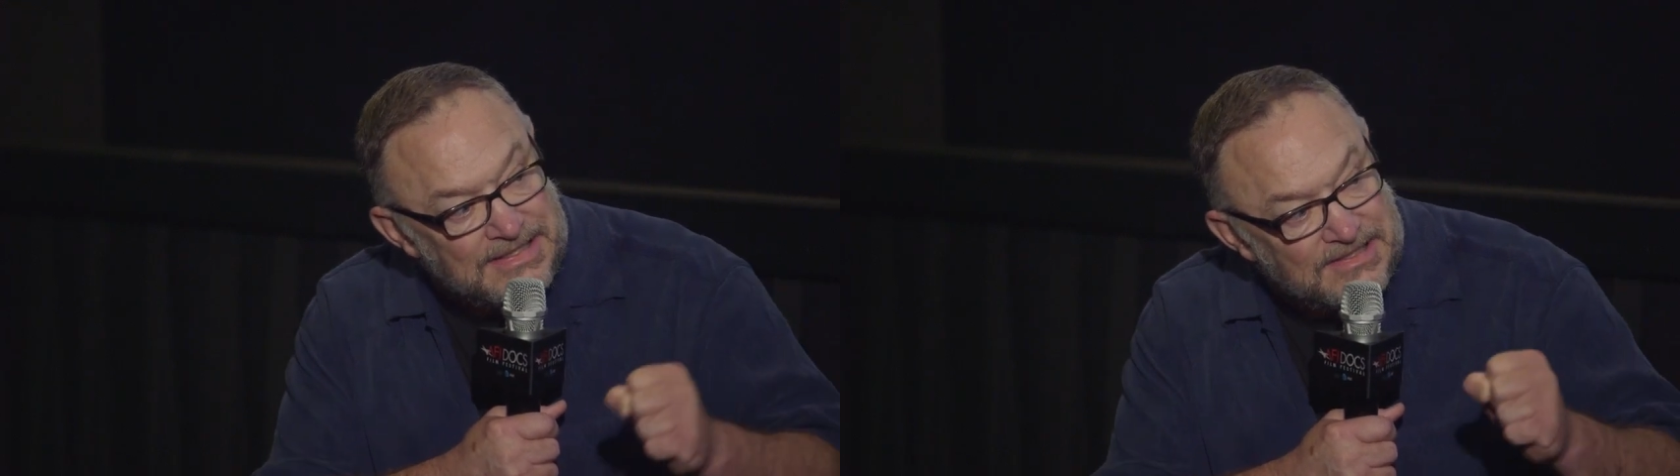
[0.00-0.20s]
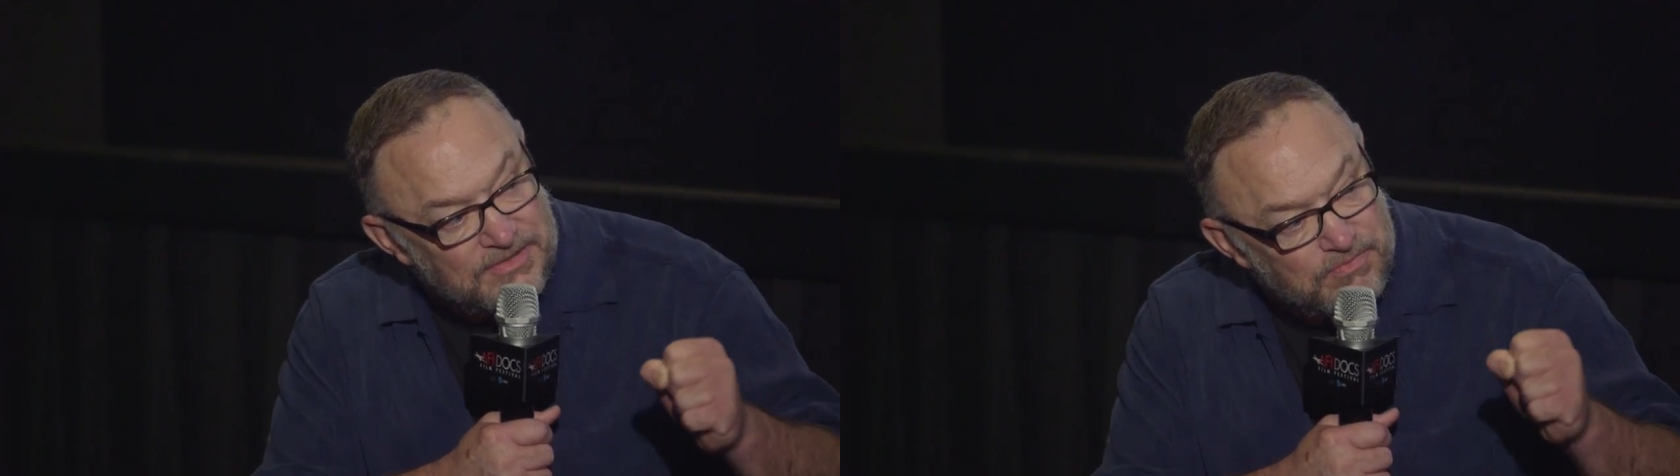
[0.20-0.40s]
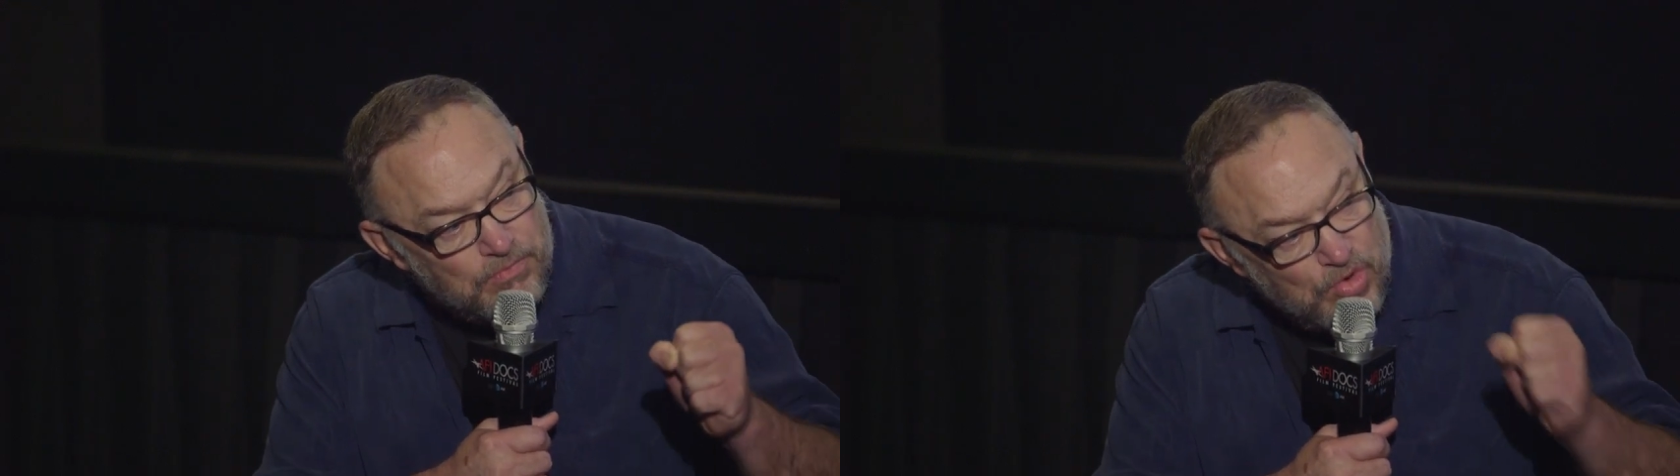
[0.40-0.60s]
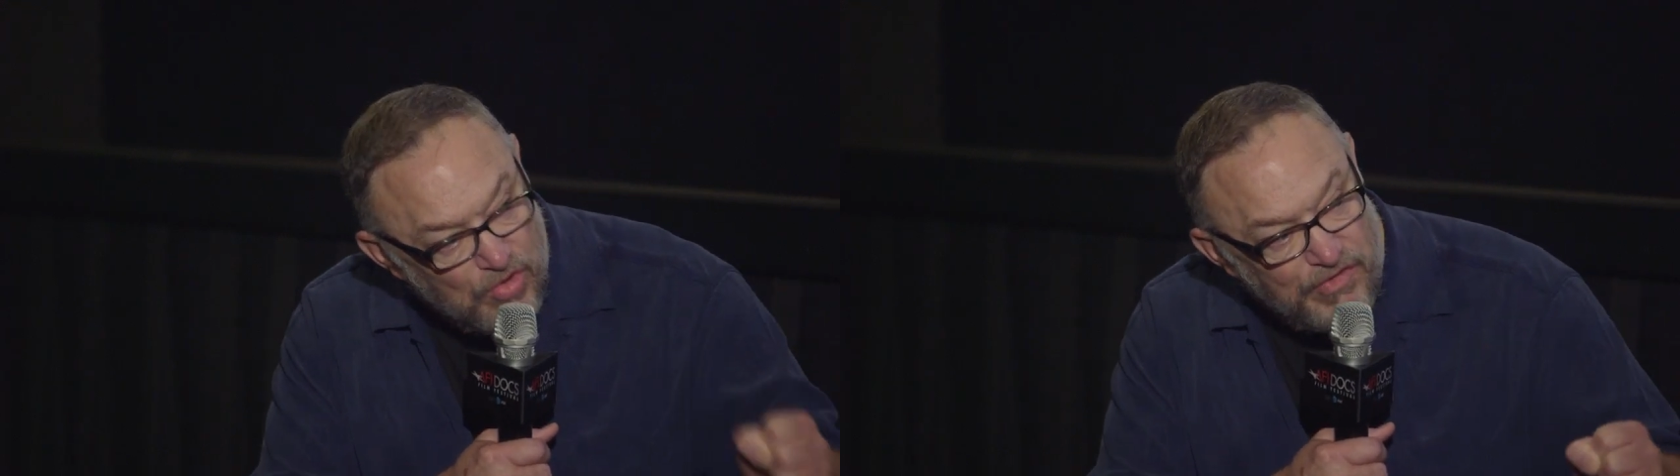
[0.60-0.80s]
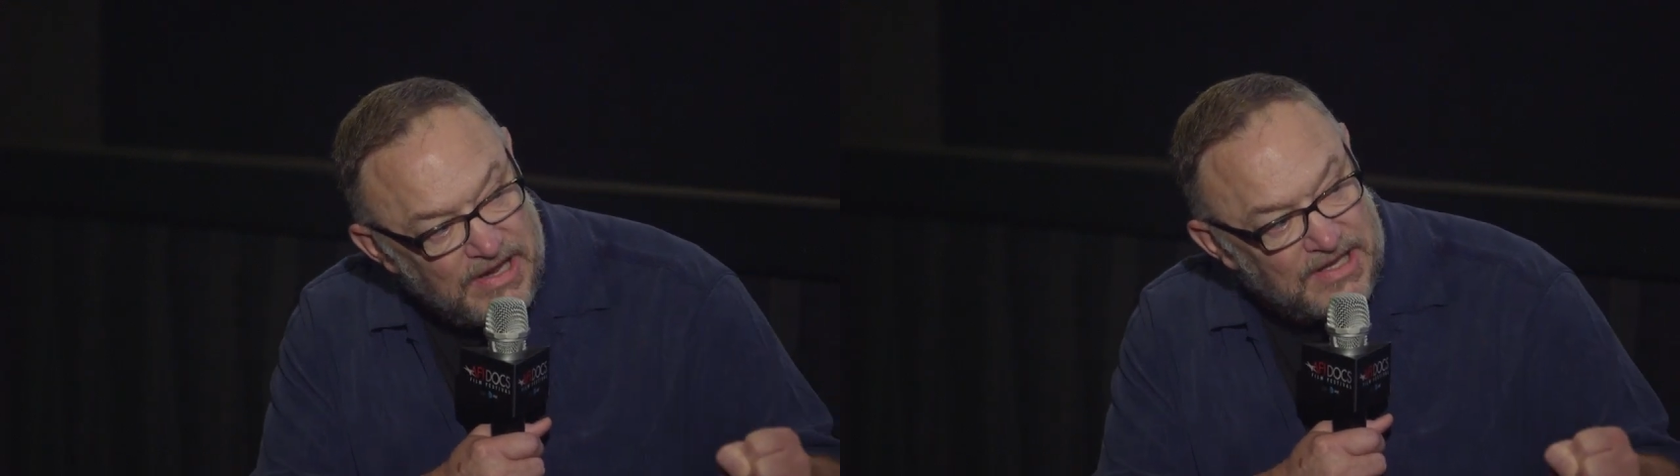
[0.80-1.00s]
This
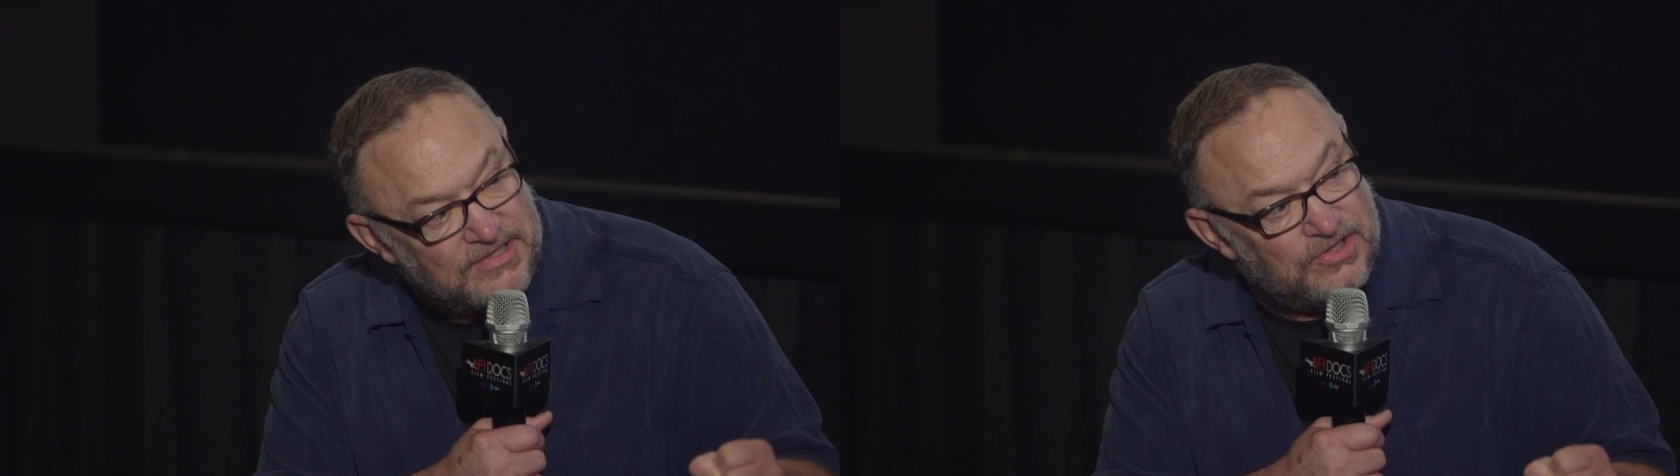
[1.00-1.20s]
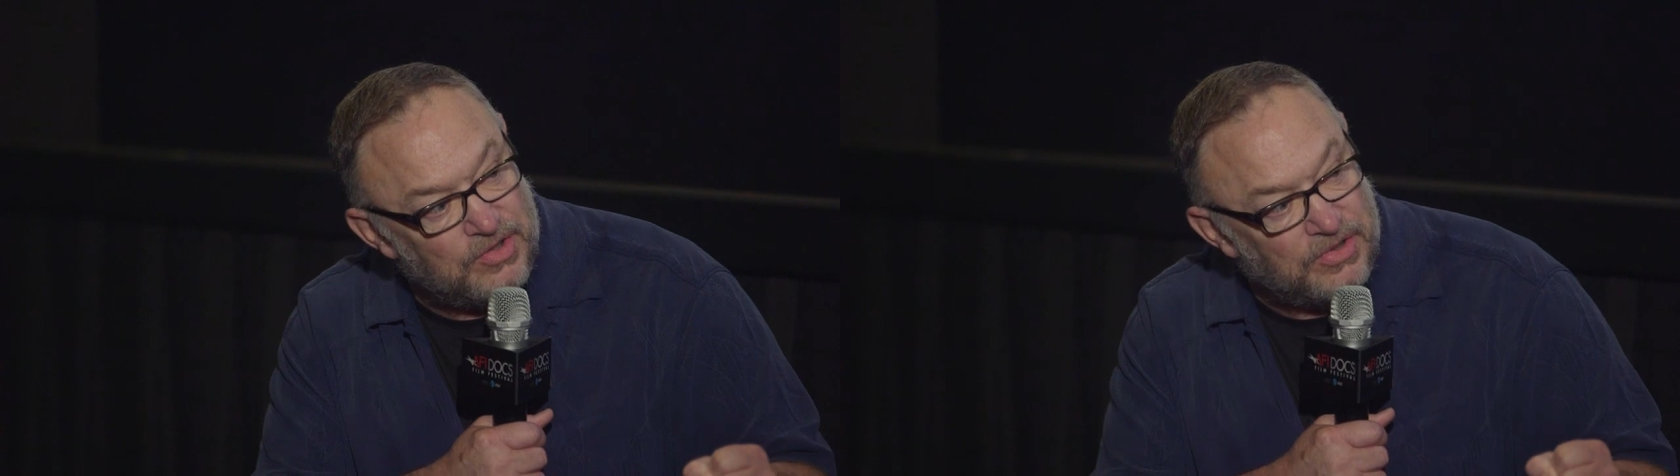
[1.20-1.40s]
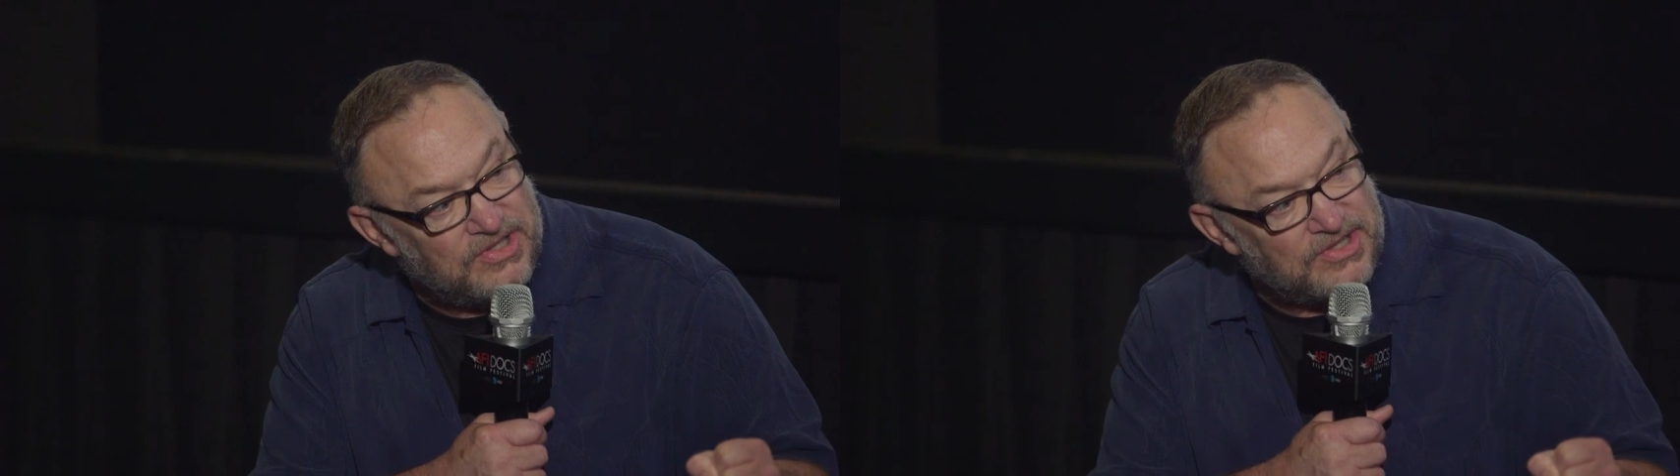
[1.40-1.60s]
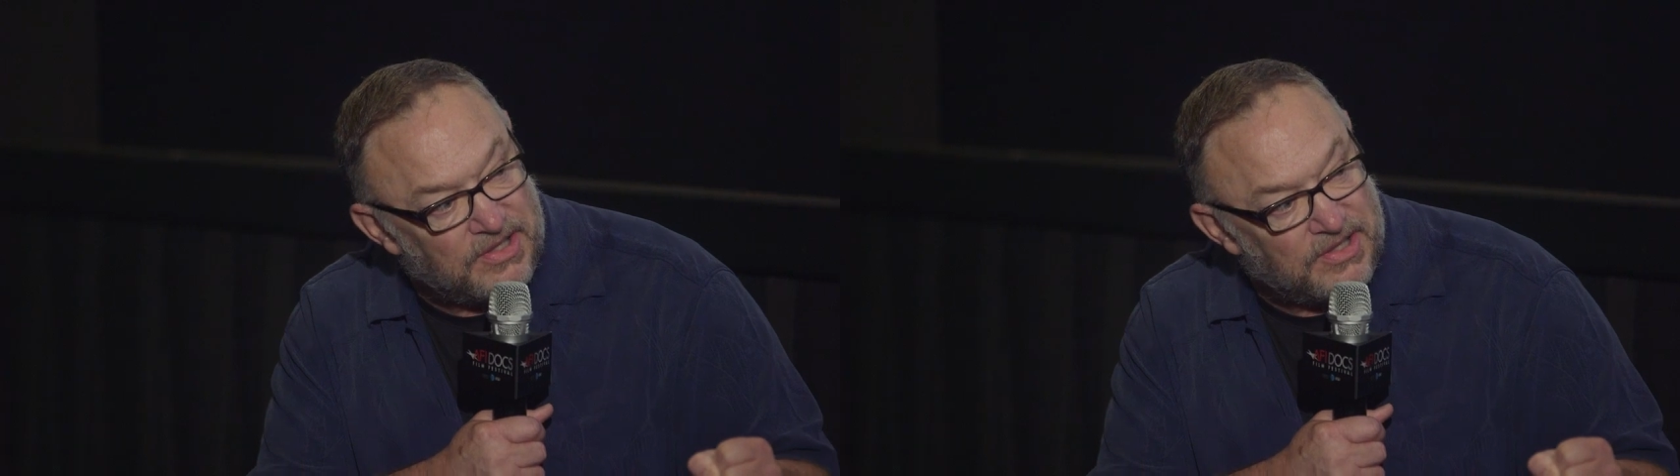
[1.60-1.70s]
movie is doing